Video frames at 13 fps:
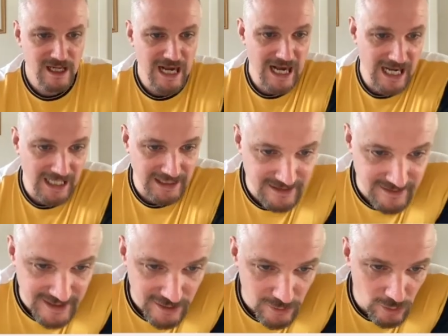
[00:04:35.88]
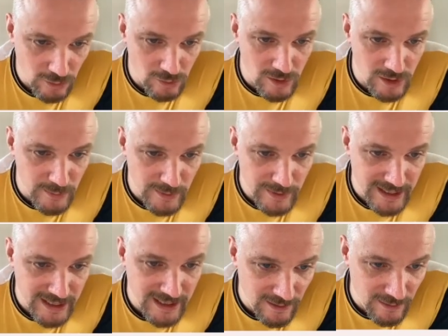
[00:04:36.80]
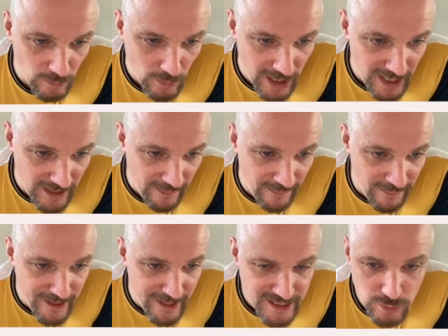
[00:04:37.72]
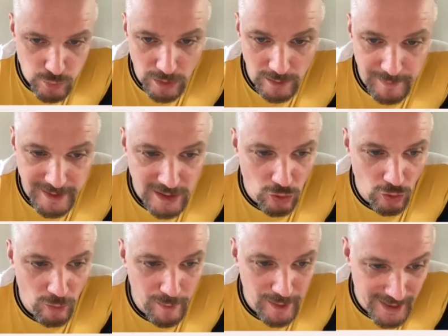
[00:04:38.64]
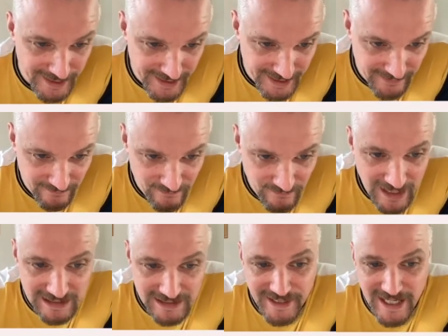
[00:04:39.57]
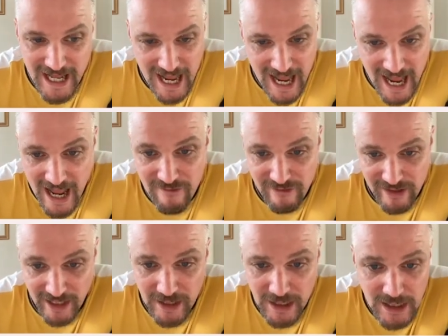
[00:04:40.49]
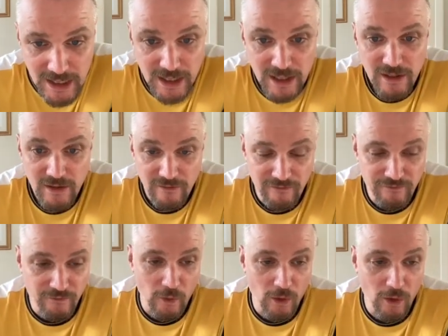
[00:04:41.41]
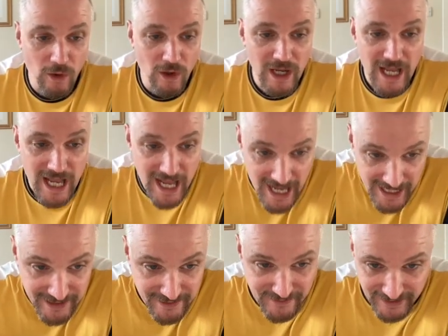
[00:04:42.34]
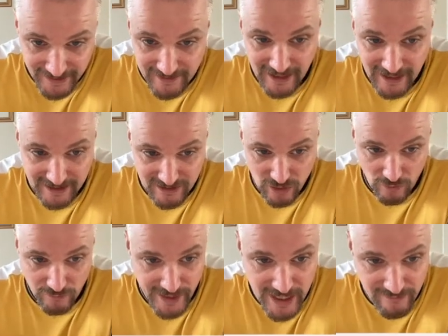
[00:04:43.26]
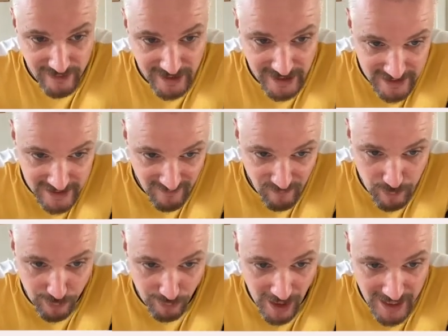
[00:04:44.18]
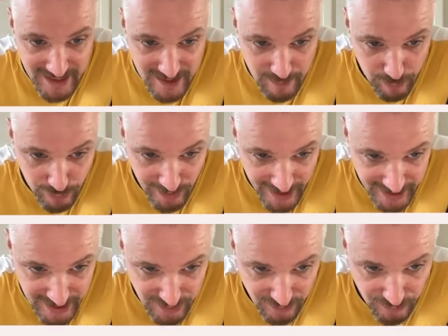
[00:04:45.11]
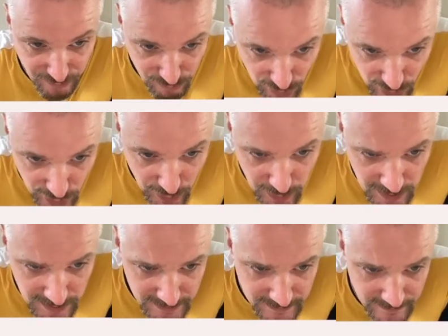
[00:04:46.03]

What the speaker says: And the only way where this will become an invalid area for anything that is of an entry is if price breaks through.